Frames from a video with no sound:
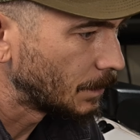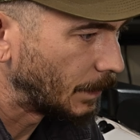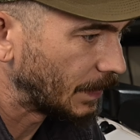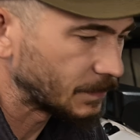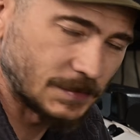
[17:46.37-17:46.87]

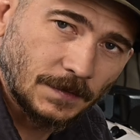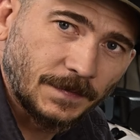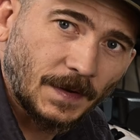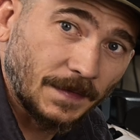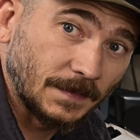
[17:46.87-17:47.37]
But so
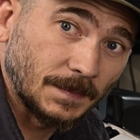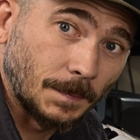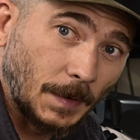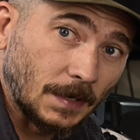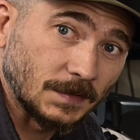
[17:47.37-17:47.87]
far, I think the
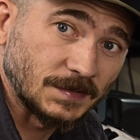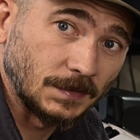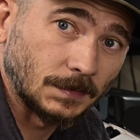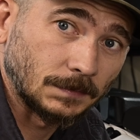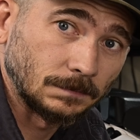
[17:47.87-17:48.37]
bars
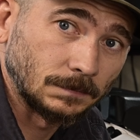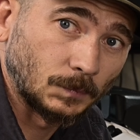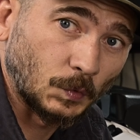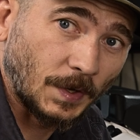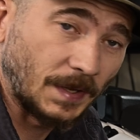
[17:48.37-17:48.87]
look
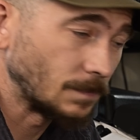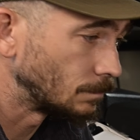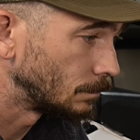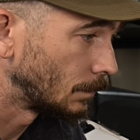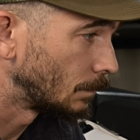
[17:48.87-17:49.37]
great.
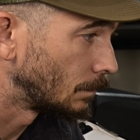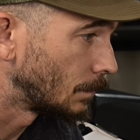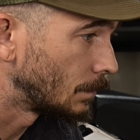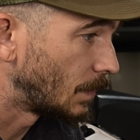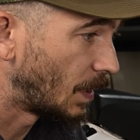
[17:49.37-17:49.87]

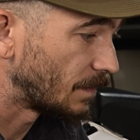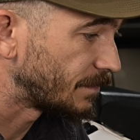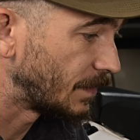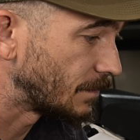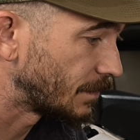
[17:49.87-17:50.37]

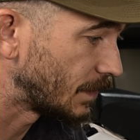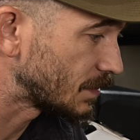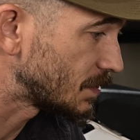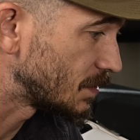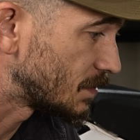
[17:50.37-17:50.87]
Fit and
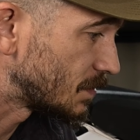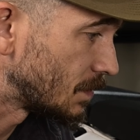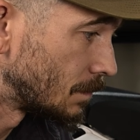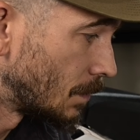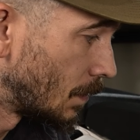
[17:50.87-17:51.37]
finish is